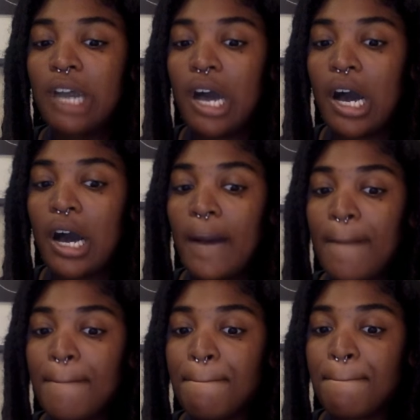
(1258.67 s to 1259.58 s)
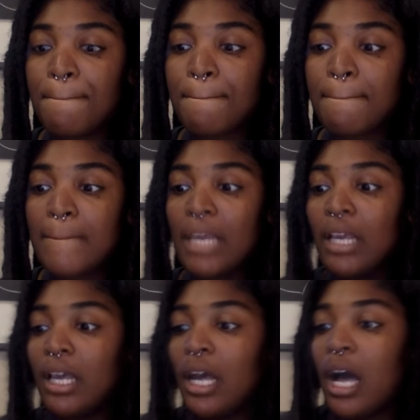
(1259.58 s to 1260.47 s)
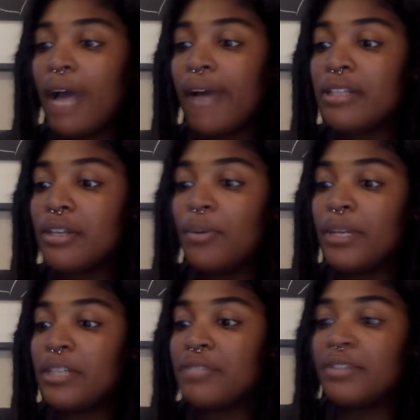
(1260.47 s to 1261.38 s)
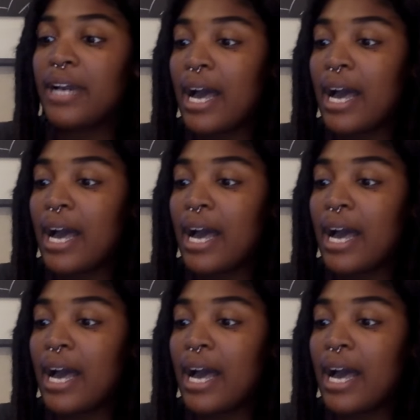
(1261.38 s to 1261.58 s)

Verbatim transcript: Um, I also wanted to read you